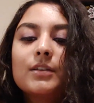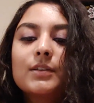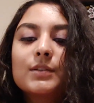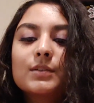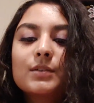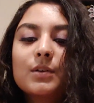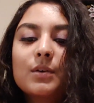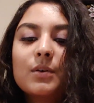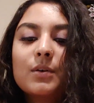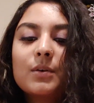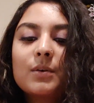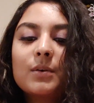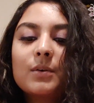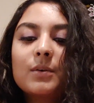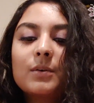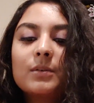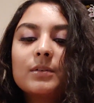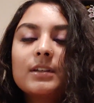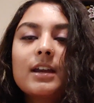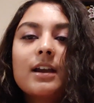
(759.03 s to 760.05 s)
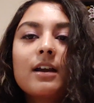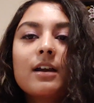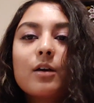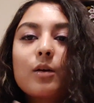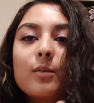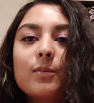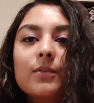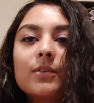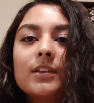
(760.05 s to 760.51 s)
So
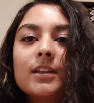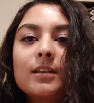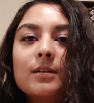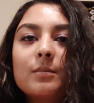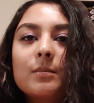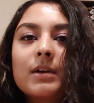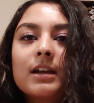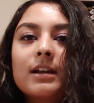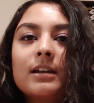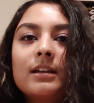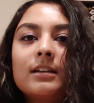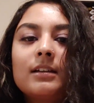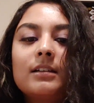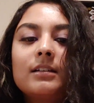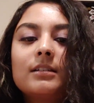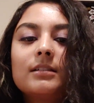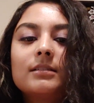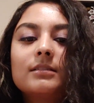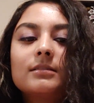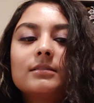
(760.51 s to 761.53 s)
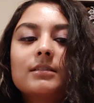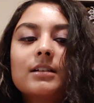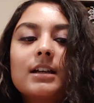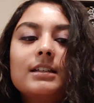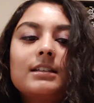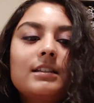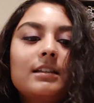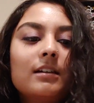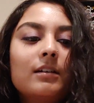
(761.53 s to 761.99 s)
yeah, hopefully my
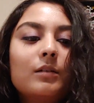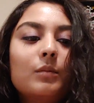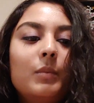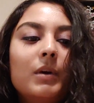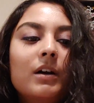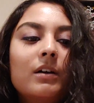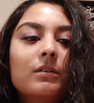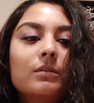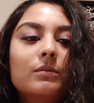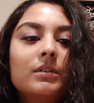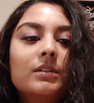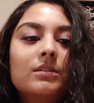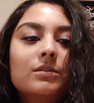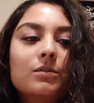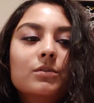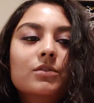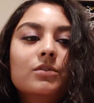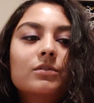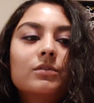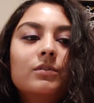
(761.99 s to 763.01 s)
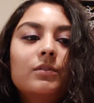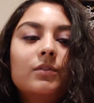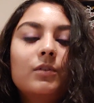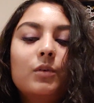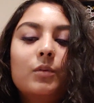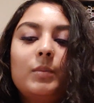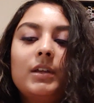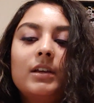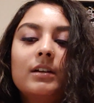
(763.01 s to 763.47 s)
idea about how
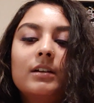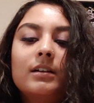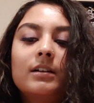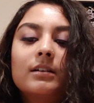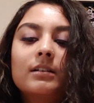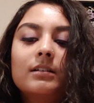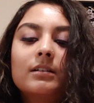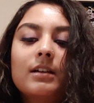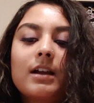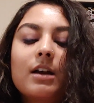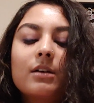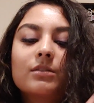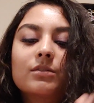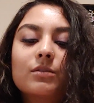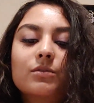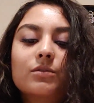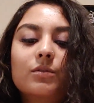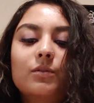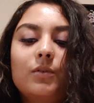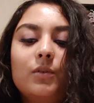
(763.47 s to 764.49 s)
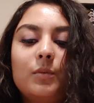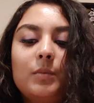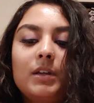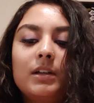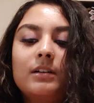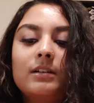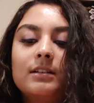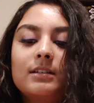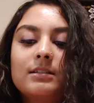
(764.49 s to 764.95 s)
social
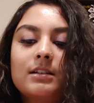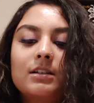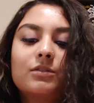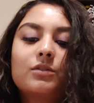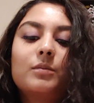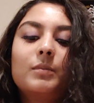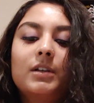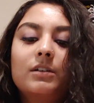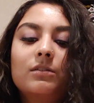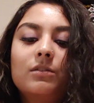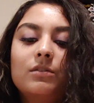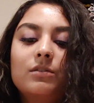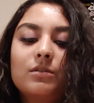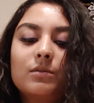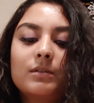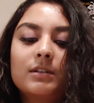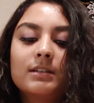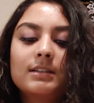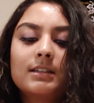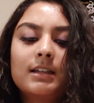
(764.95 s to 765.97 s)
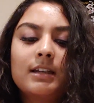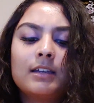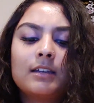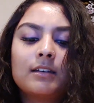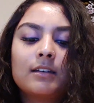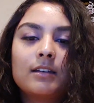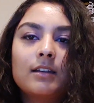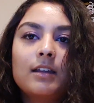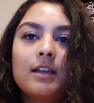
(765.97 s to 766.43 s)
phobia is detrimental to us
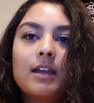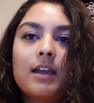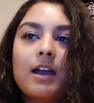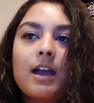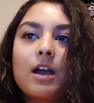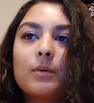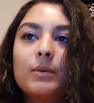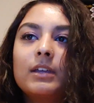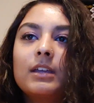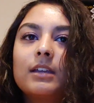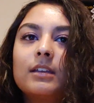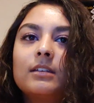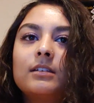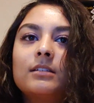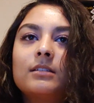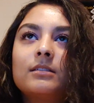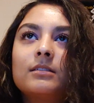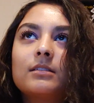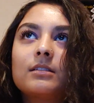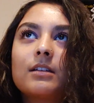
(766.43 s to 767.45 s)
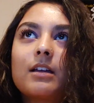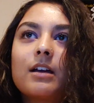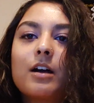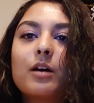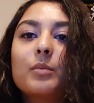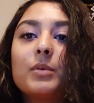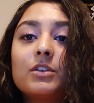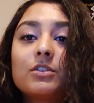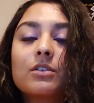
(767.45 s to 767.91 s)
and how we can
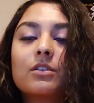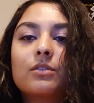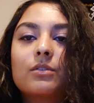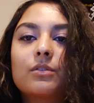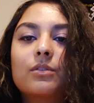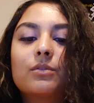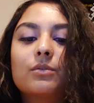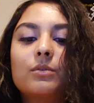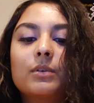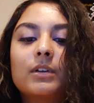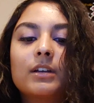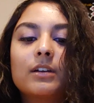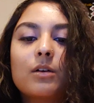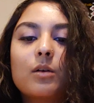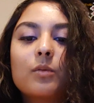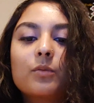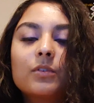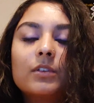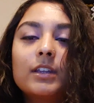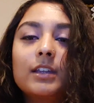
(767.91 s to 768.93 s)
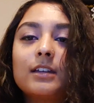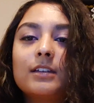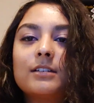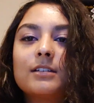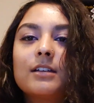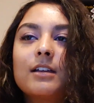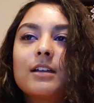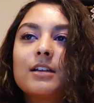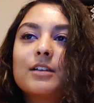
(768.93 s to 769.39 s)
help each other through it, hopefully
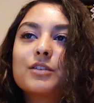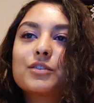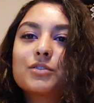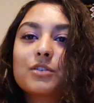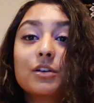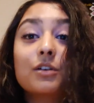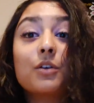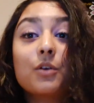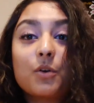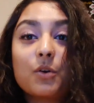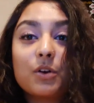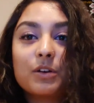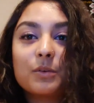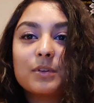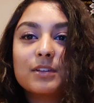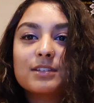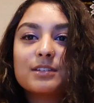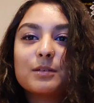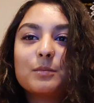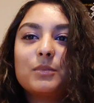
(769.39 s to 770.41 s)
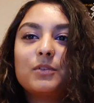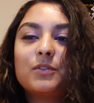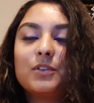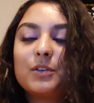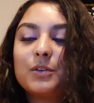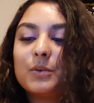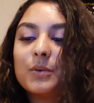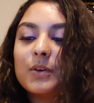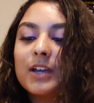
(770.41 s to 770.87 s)
it struck a chord with some of
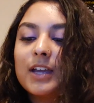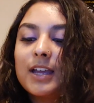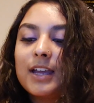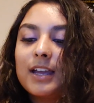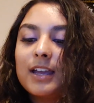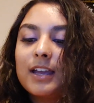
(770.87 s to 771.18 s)
you,